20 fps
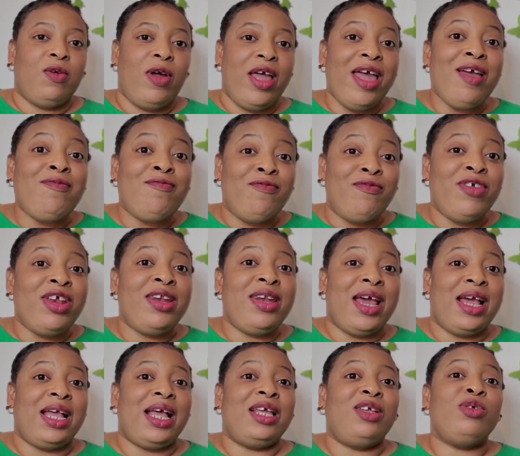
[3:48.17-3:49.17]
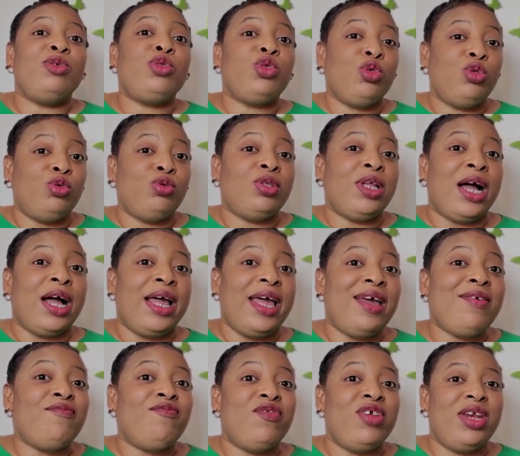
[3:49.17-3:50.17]
Every night. I used to do that
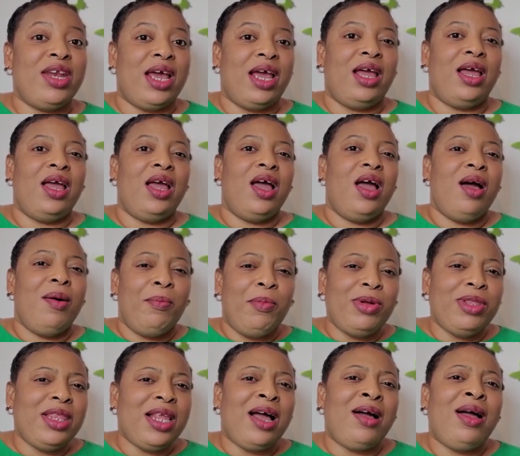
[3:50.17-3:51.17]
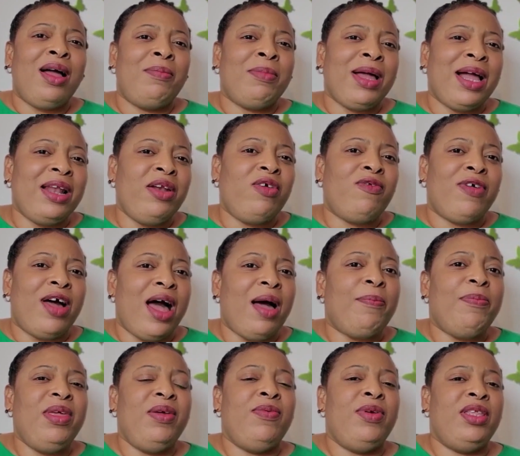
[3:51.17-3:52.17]
every night. But now I'm kind of
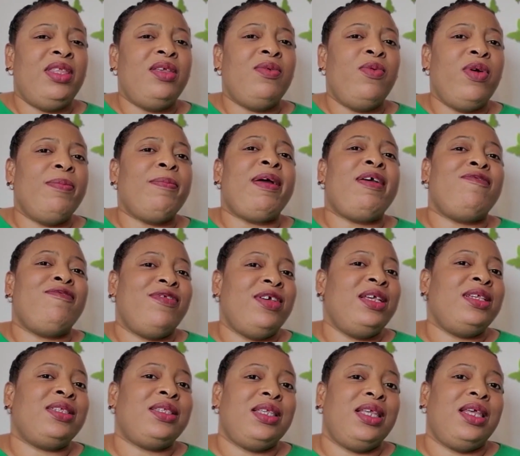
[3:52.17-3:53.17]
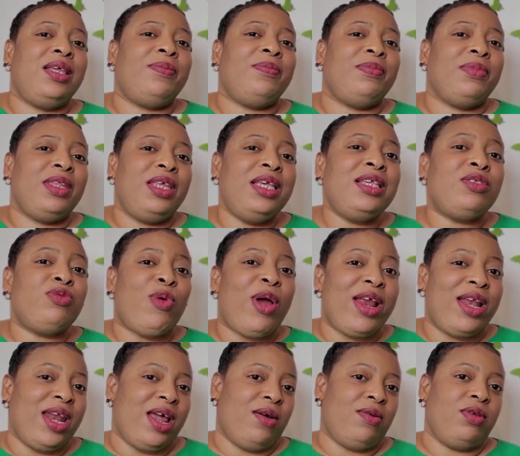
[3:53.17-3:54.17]
happy with the way my face is right
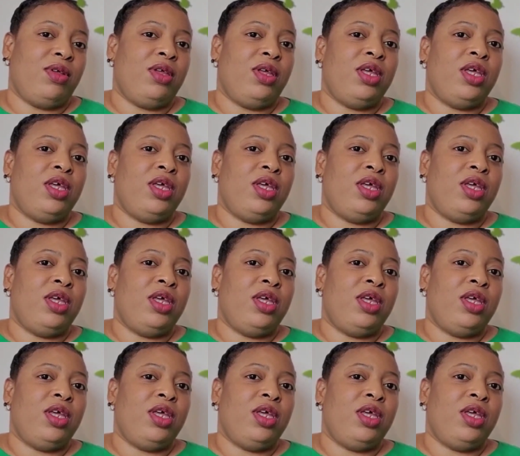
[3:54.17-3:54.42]
now.